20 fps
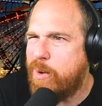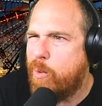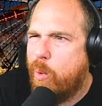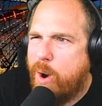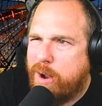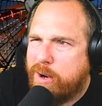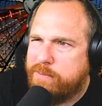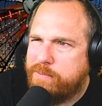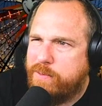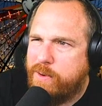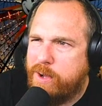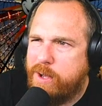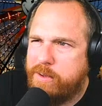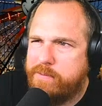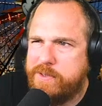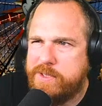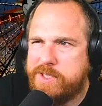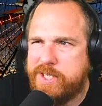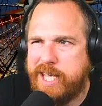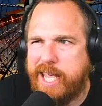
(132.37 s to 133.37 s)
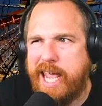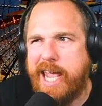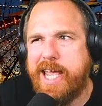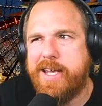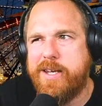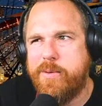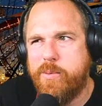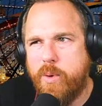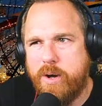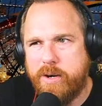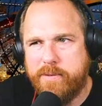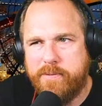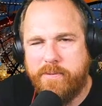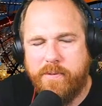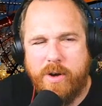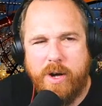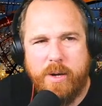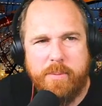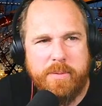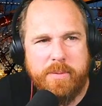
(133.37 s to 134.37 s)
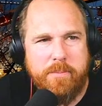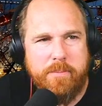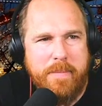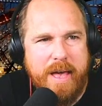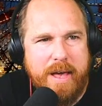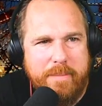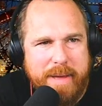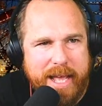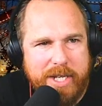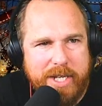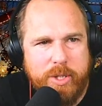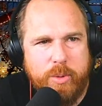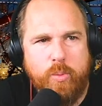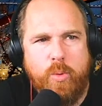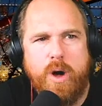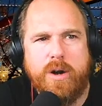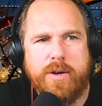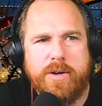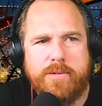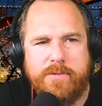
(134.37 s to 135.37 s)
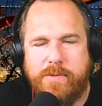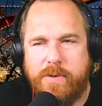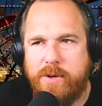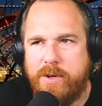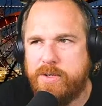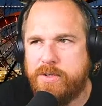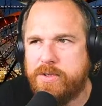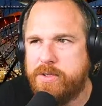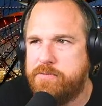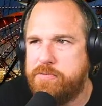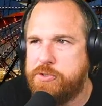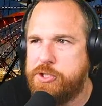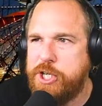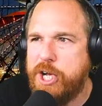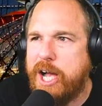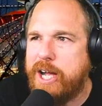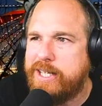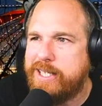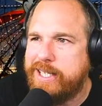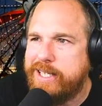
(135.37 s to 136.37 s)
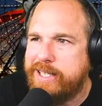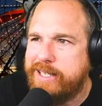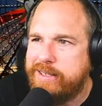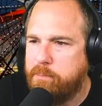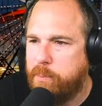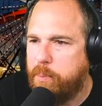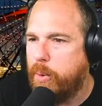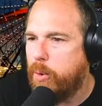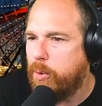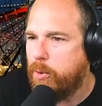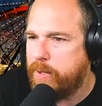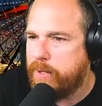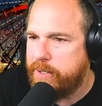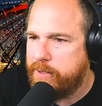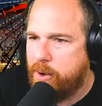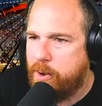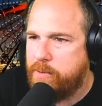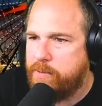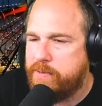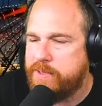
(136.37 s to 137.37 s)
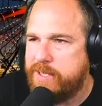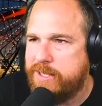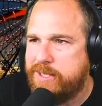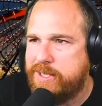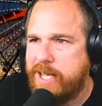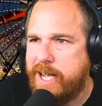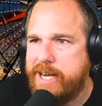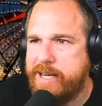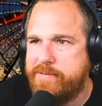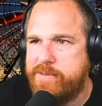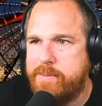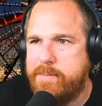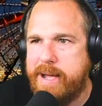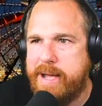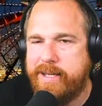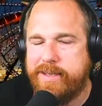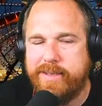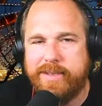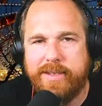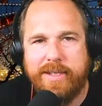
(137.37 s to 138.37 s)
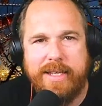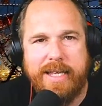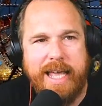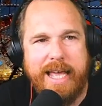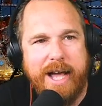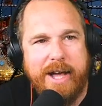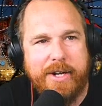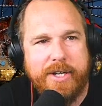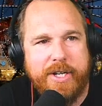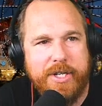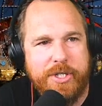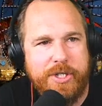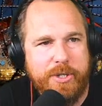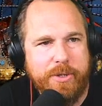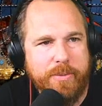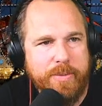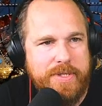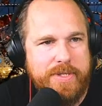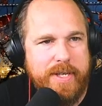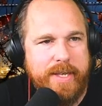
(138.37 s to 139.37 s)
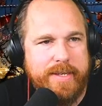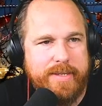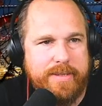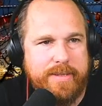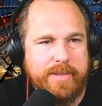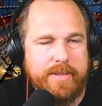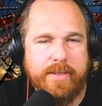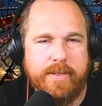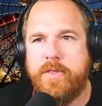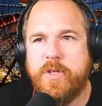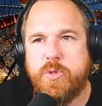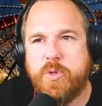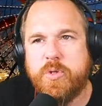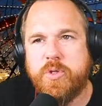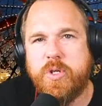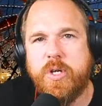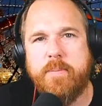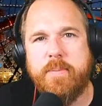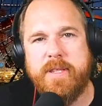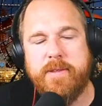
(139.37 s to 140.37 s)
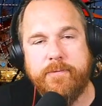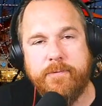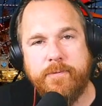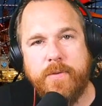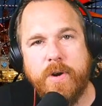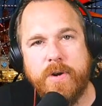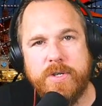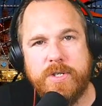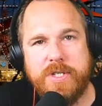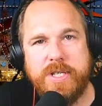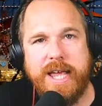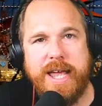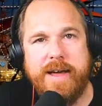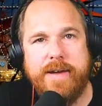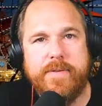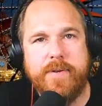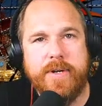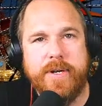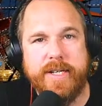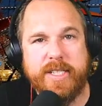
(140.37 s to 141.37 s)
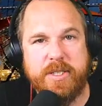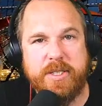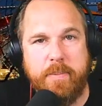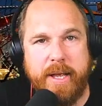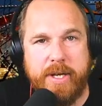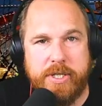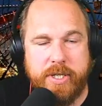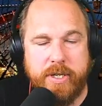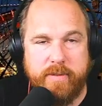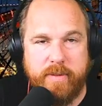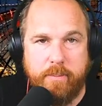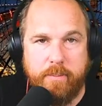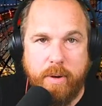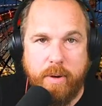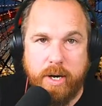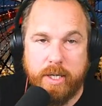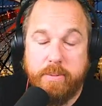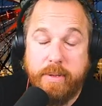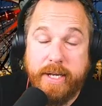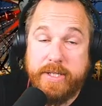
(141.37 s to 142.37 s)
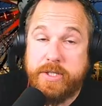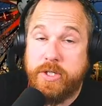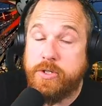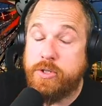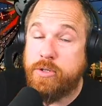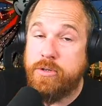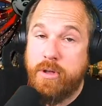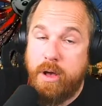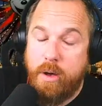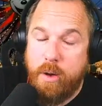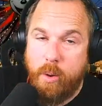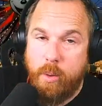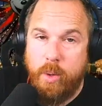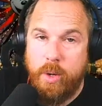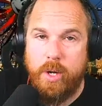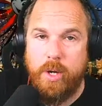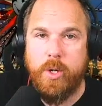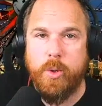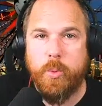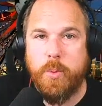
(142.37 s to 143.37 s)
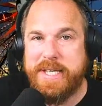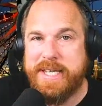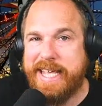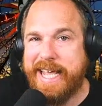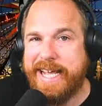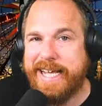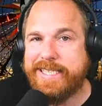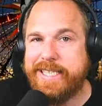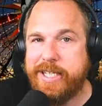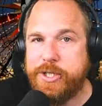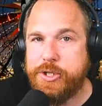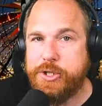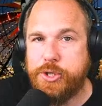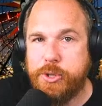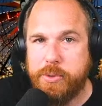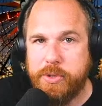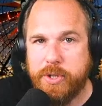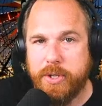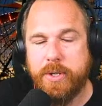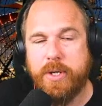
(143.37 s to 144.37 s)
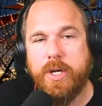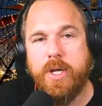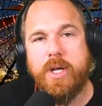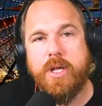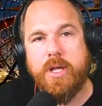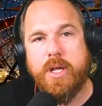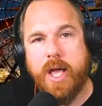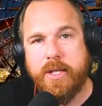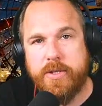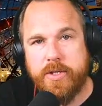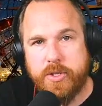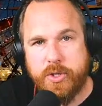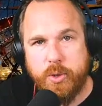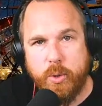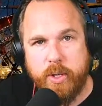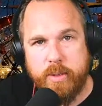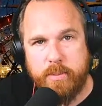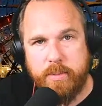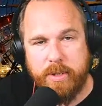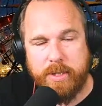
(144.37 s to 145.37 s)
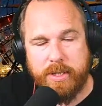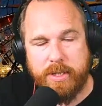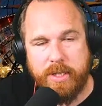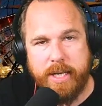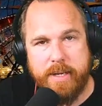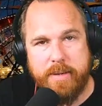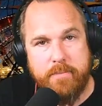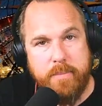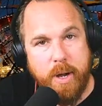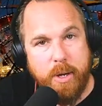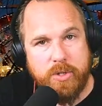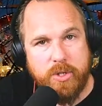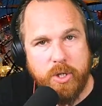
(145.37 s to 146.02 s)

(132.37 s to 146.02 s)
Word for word: a waterfall if it's a candy waterfall, but imagine waterfalls of chocolate pouring over the side of a mountain. How could you resist? This was going to be the first ever expansion of the park because, as you know, when Casey Jr. and the Storybook Land boats